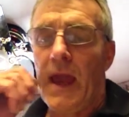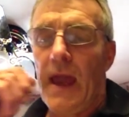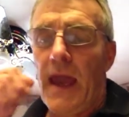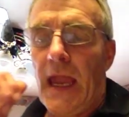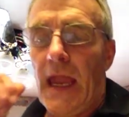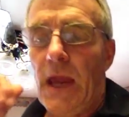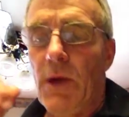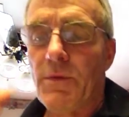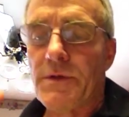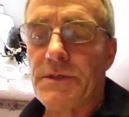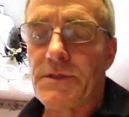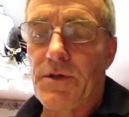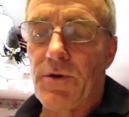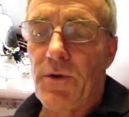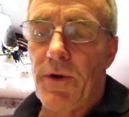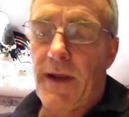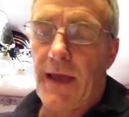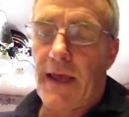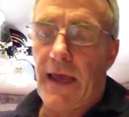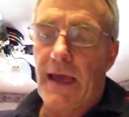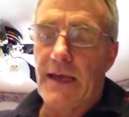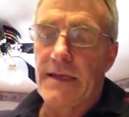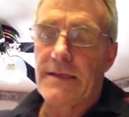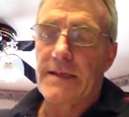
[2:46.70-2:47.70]
He was
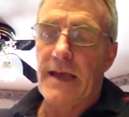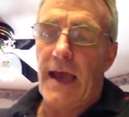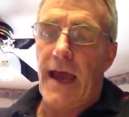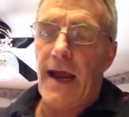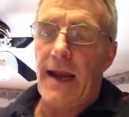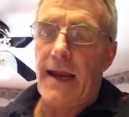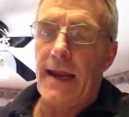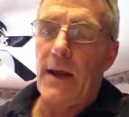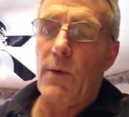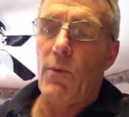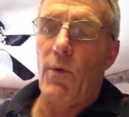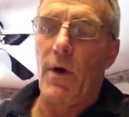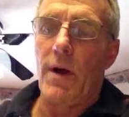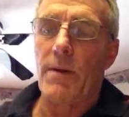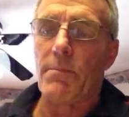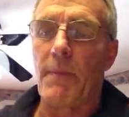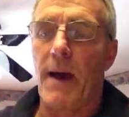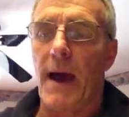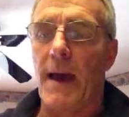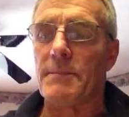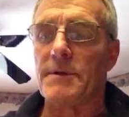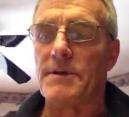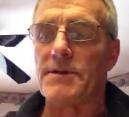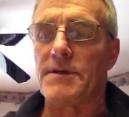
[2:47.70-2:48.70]
doing exactly what
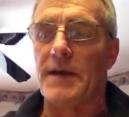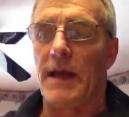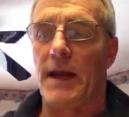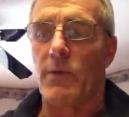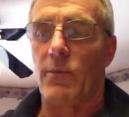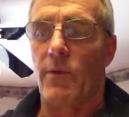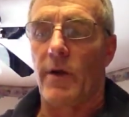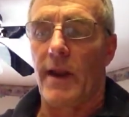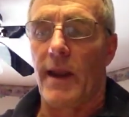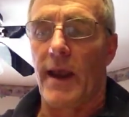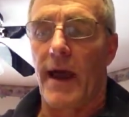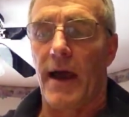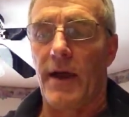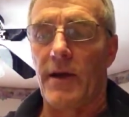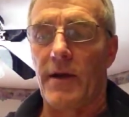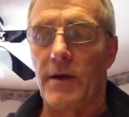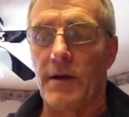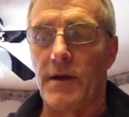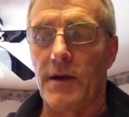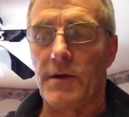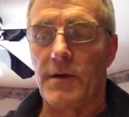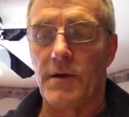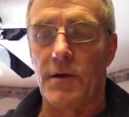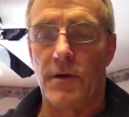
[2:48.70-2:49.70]
my machine will allow
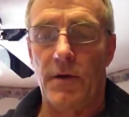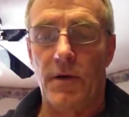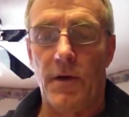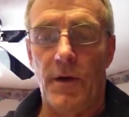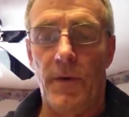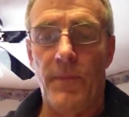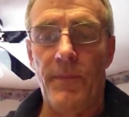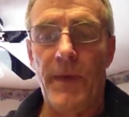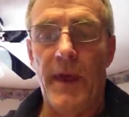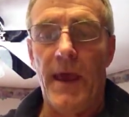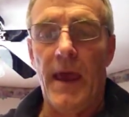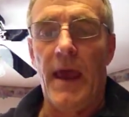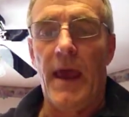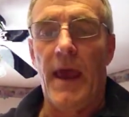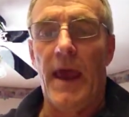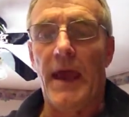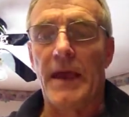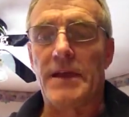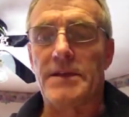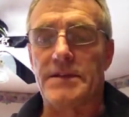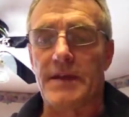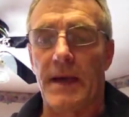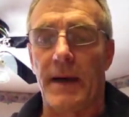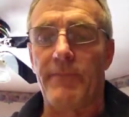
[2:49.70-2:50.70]
you to do,
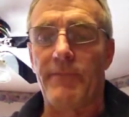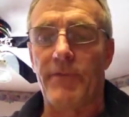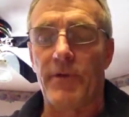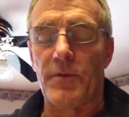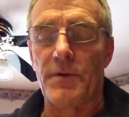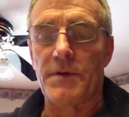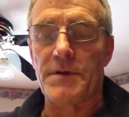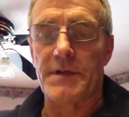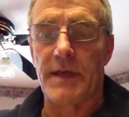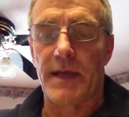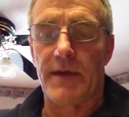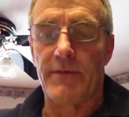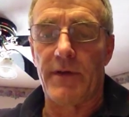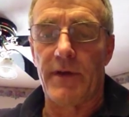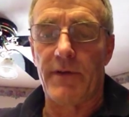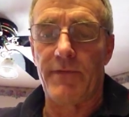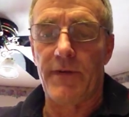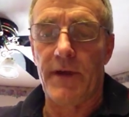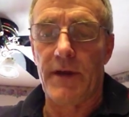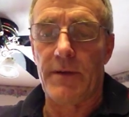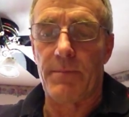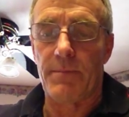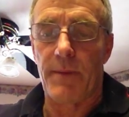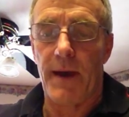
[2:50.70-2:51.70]
except for receiving
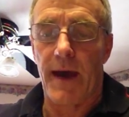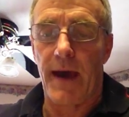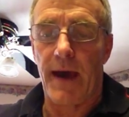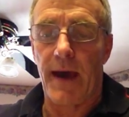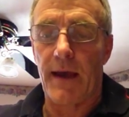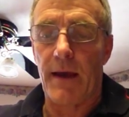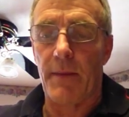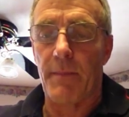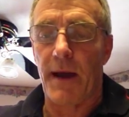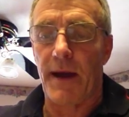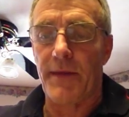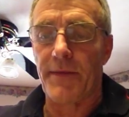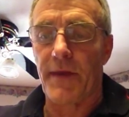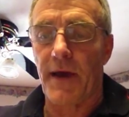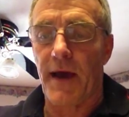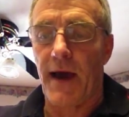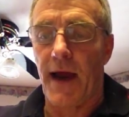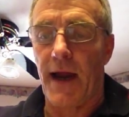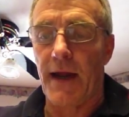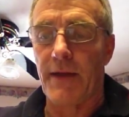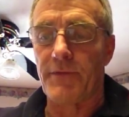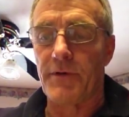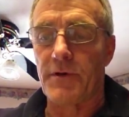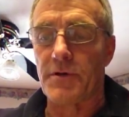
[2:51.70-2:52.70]
feedback about the
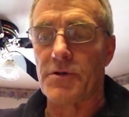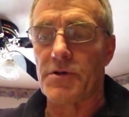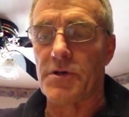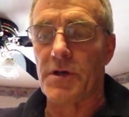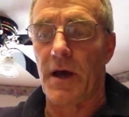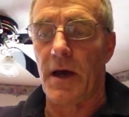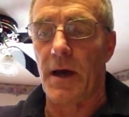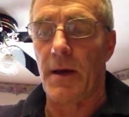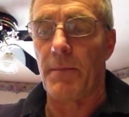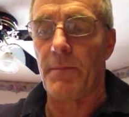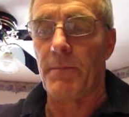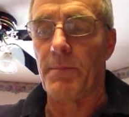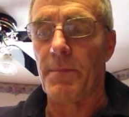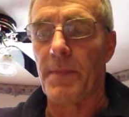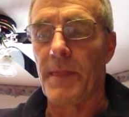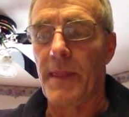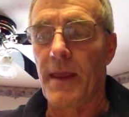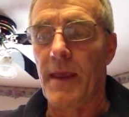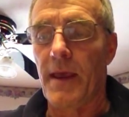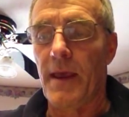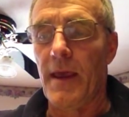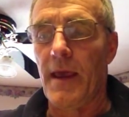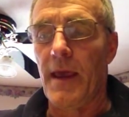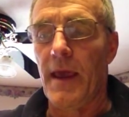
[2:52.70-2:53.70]
height of your jump.
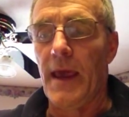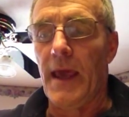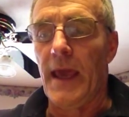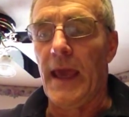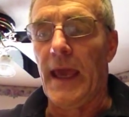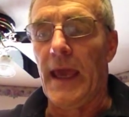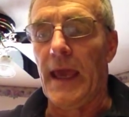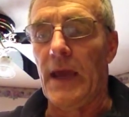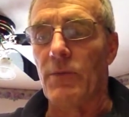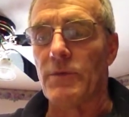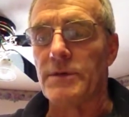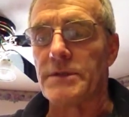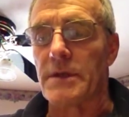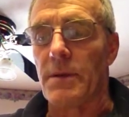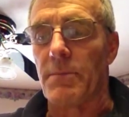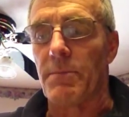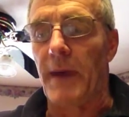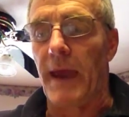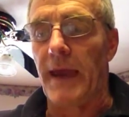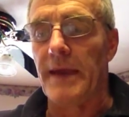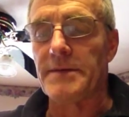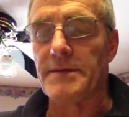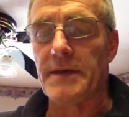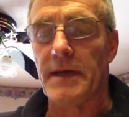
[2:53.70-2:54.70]
It was
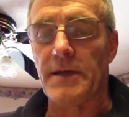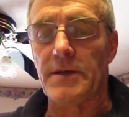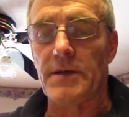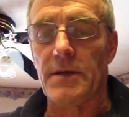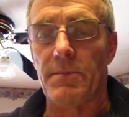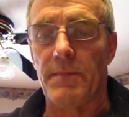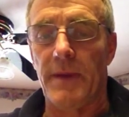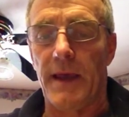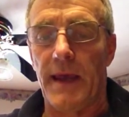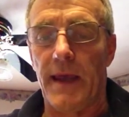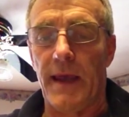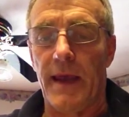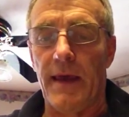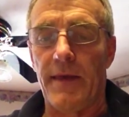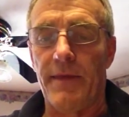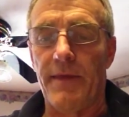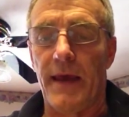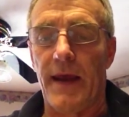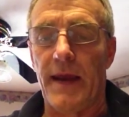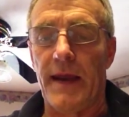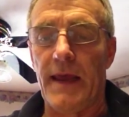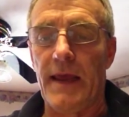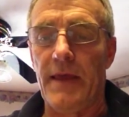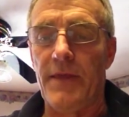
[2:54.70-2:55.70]
amazing to me
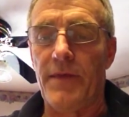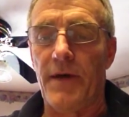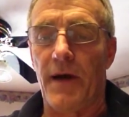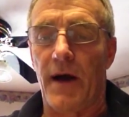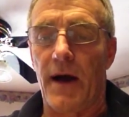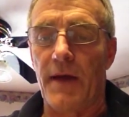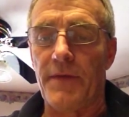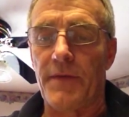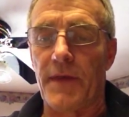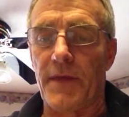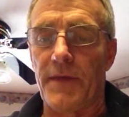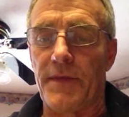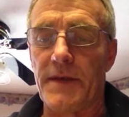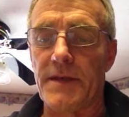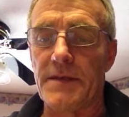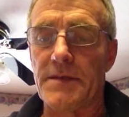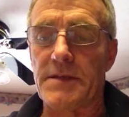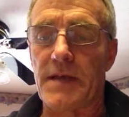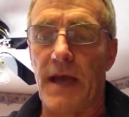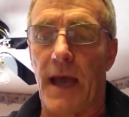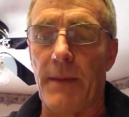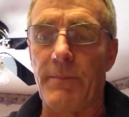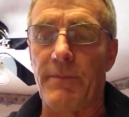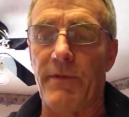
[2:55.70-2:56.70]
that he thought that
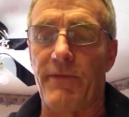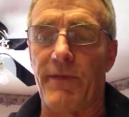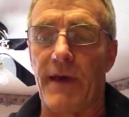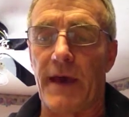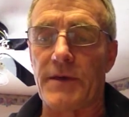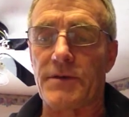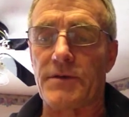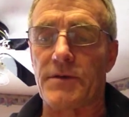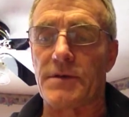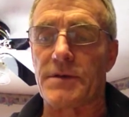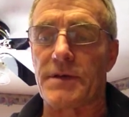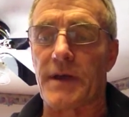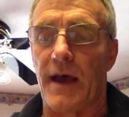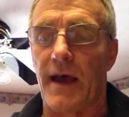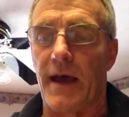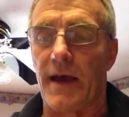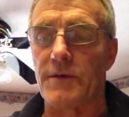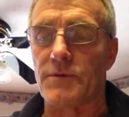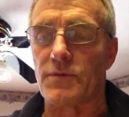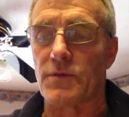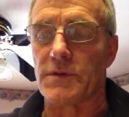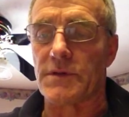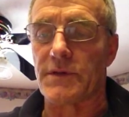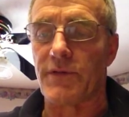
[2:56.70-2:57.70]
this type of
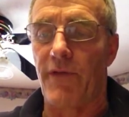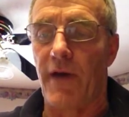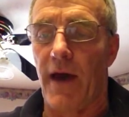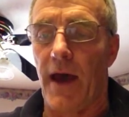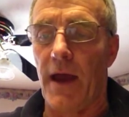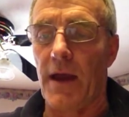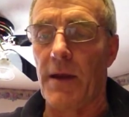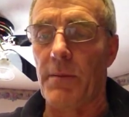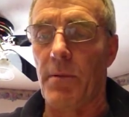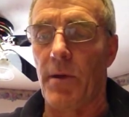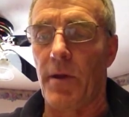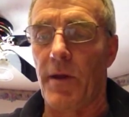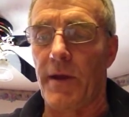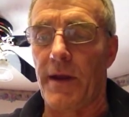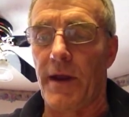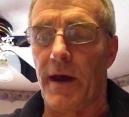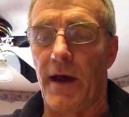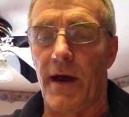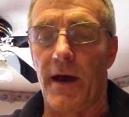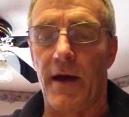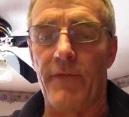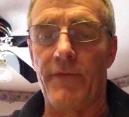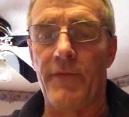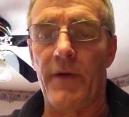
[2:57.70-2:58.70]
exercise was valuable
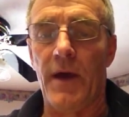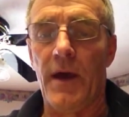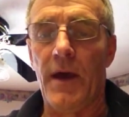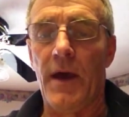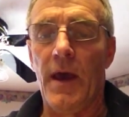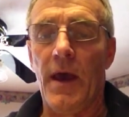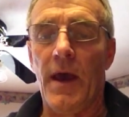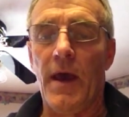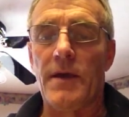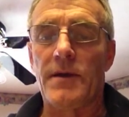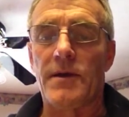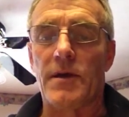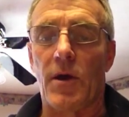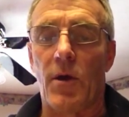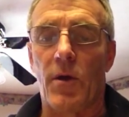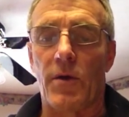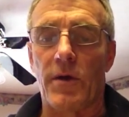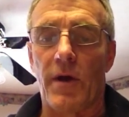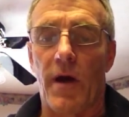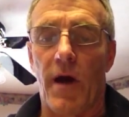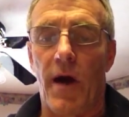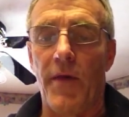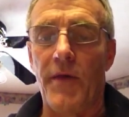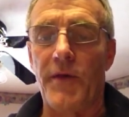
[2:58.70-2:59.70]
enough to
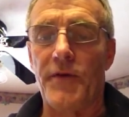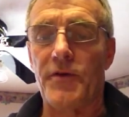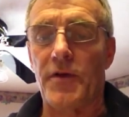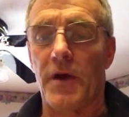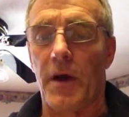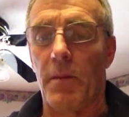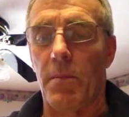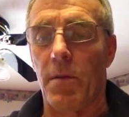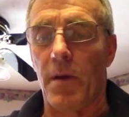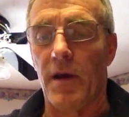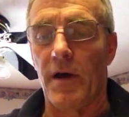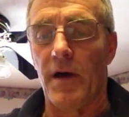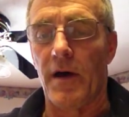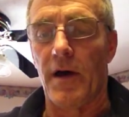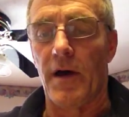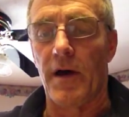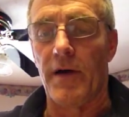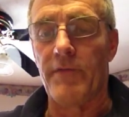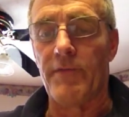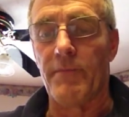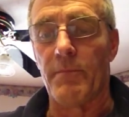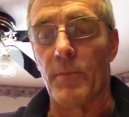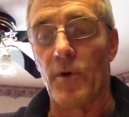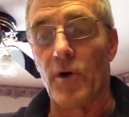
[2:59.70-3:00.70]
go to all the trouble
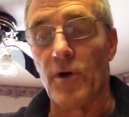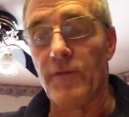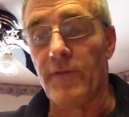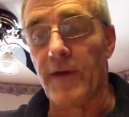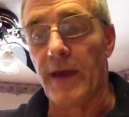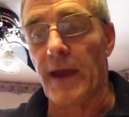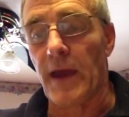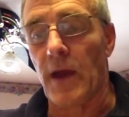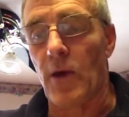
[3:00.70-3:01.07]
of moving